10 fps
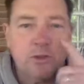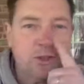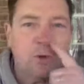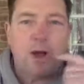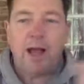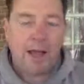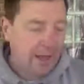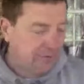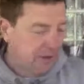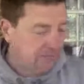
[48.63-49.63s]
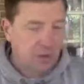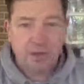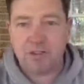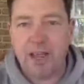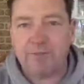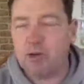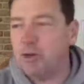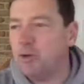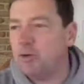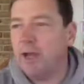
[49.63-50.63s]
so I have this
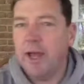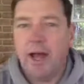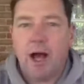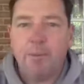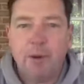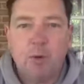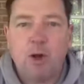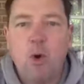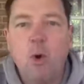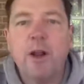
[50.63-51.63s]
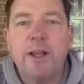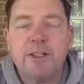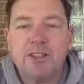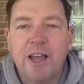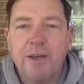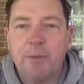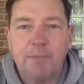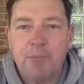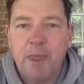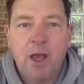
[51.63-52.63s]
afternoon, I'll be recording a
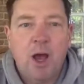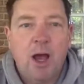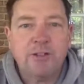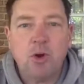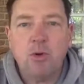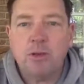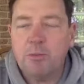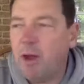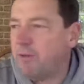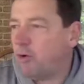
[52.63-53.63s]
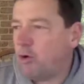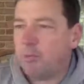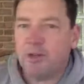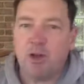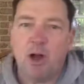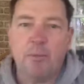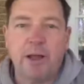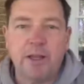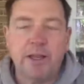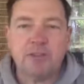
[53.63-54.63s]
segment. You might have heard me talk
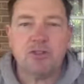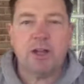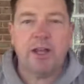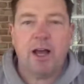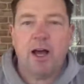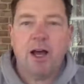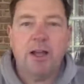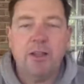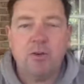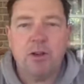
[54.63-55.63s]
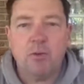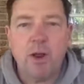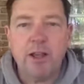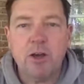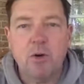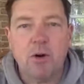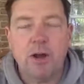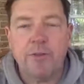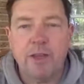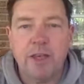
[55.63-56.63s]
about it yesterday, either on the radio
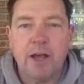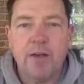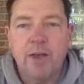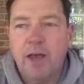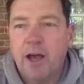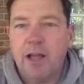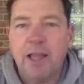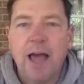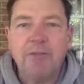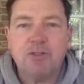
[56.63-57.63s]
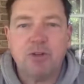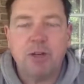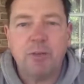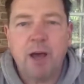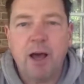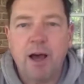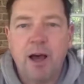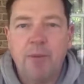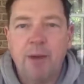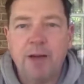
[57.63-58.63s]
or on the live stream,
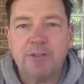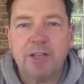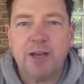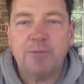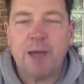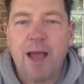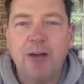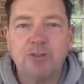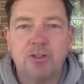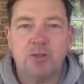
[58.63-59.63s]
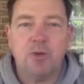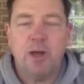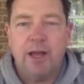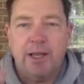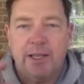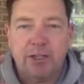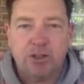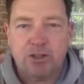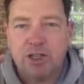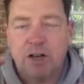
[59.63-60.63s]
about how to
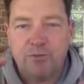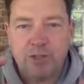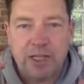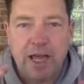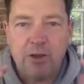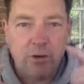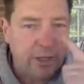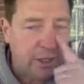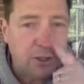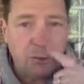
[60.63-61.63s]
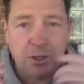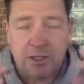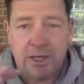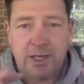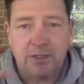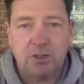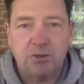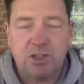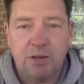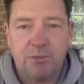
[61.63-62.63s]
get yourself together in the unit that can
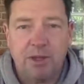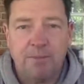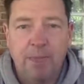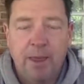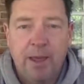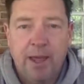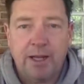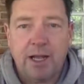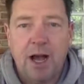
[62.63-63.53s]
do something and